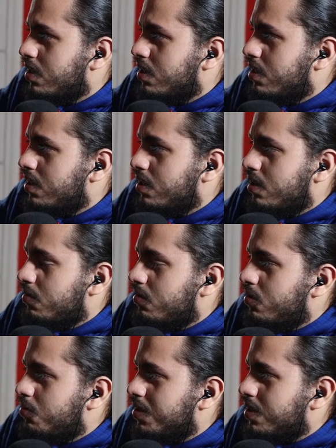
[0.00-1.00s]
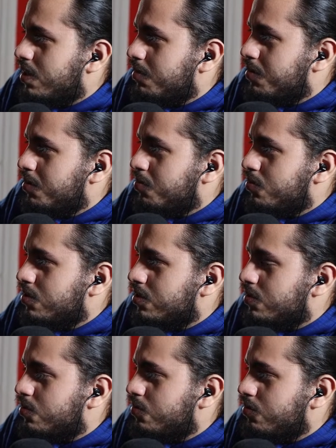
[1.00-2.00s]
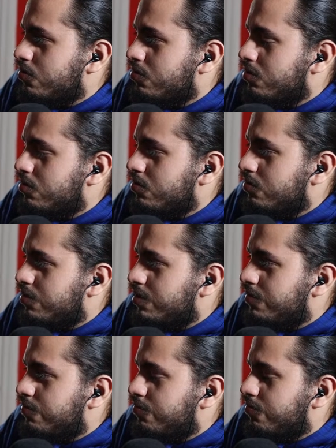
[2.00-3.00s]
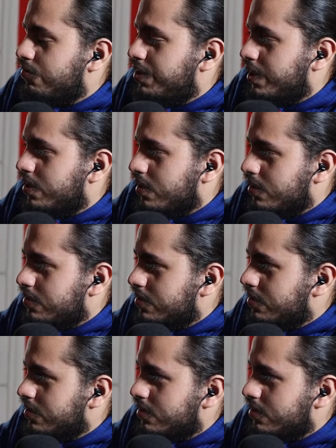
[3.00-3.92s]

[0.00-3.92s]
Oh my god. People are so ridiculous.